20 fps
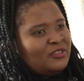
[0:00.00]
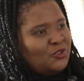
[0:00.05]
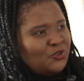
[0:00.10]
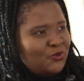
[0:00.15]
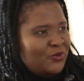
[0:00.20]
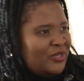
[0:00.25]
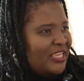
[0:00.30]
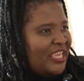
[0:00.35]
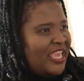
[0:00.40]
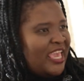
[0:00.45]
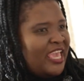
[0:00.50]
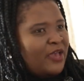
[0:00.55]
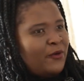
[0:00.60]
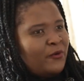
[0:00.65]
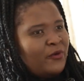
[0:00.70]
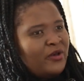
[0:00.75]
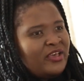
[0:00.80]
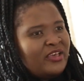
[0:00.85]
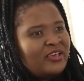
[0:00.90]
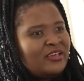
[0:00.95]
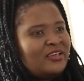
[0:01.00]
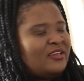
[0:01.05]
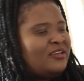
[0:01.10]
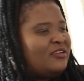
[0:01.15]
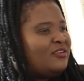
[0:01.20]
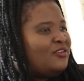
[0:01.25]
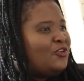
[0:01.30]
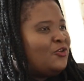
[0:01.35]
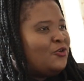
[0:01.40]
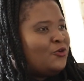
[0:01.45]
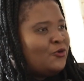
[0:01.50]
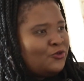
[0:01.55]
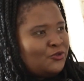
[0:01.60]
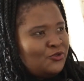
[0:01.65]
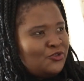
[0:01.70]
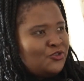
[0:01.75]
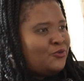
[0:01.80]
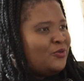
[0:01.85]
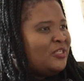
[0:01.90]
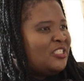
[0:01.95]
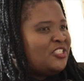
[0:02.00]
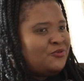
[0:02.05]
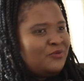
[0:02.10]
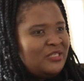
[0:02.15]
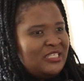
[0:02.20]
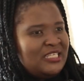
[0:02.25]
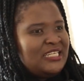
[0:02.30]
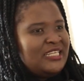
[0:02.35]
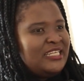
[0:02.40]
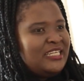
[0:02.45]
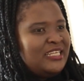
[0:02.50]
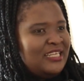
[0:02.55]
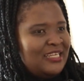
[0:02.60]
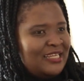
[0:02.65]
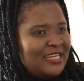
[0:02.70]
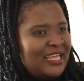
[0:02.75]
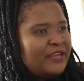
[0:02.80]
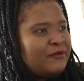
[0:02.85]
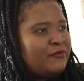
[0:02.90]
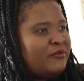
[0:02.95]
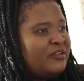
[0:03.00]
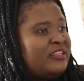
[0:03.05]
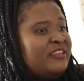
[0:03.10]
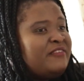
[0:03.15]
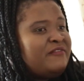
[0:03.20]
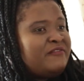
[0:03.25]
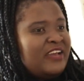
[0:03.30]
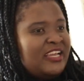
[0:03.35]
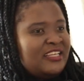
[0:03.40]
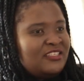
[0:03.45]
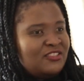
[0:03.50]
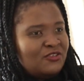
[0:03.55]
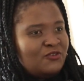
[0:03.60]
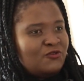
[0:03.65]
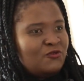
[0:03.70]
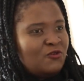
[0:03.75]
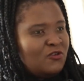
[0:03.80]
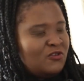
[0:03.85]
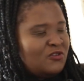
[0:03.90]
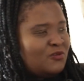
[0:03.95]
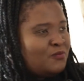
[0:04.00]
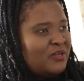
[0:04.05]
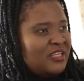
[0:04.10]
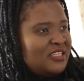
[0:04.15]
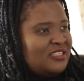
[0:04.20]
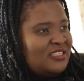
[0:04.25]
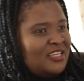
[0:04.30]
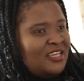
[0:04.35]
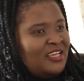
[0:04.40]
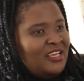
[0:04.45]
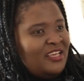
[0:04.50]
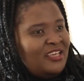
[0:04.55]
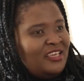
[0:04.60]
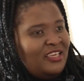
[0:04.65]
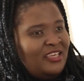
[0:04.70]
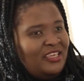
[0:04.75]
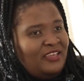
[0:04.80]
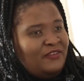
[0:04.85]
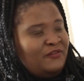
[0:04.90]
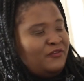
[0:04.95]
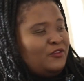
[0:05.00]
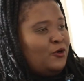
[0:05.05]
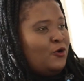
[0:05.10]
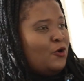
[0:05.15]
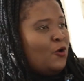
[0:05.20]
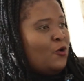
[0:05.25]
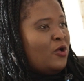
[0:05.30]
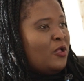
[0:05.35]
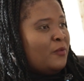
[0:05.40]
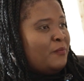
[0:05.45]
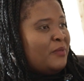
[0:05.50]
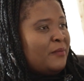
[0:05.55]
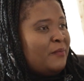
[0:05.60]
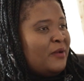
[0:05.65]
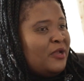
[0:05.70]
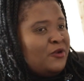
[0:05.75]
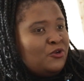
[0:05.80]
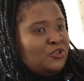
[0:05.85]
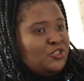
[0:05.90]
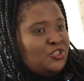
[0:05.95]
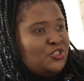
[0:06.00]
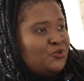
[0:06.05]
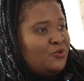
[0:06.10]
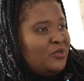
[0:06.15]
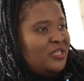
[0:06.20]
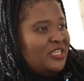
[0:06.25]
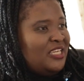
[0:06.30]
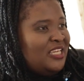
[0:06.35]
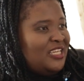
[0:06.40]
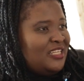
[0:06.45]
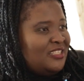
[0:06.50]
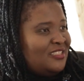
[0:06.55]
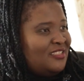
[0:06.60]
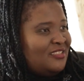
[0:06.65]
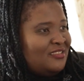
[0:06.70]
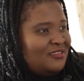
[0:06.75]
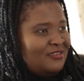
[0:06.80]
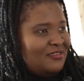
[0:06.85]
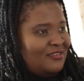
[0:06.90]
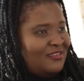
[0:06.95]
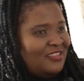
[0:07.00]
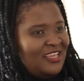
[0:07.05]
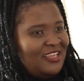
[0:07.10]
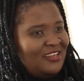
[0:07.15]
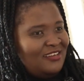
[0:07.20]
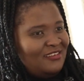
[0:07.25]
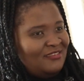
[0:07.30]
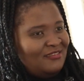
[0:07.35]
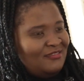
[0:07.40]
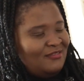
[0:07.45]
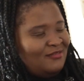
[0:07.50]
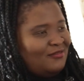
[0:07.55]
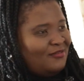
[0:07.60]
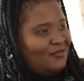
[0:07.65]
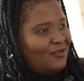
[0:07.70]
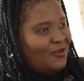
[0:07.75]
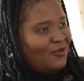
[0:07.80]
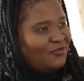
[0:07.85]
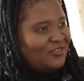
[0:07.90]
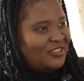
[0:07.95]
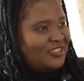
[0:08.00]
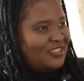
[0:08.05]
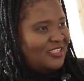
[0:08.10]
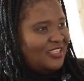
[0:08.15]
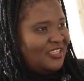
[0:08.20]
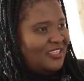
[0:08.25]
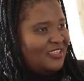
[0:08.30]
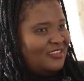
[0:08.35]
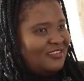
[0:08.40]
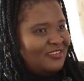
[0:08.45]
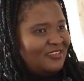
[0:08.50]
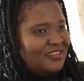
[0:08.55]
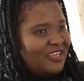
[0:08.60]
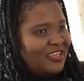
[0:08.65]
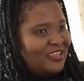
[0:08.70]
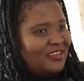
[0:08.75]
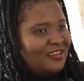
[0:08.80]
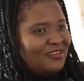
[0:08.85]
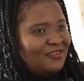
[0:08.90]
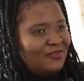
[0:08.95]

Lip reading: doing care work. You know, doing street cleaning, like really vital roles. But if the local people are not doing it, then obviously, like.